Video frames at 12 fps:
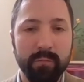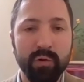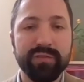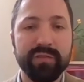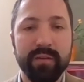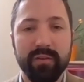
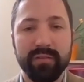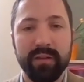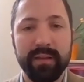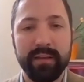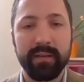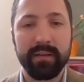more
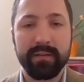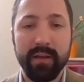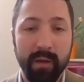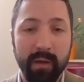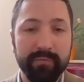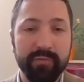seriously at
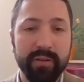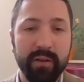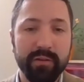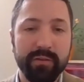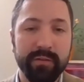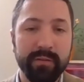carbon
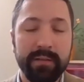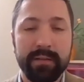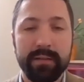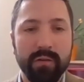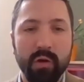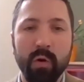reduction,
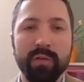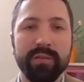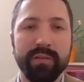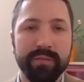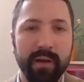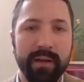
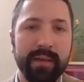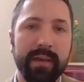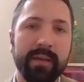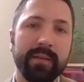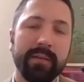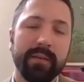
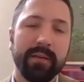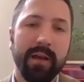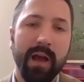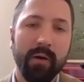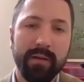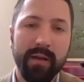quantifying
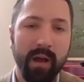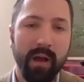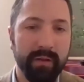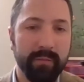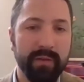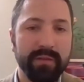our
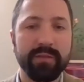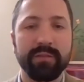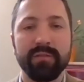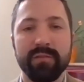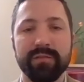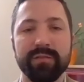carbon
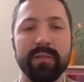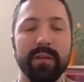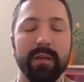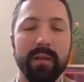emissions,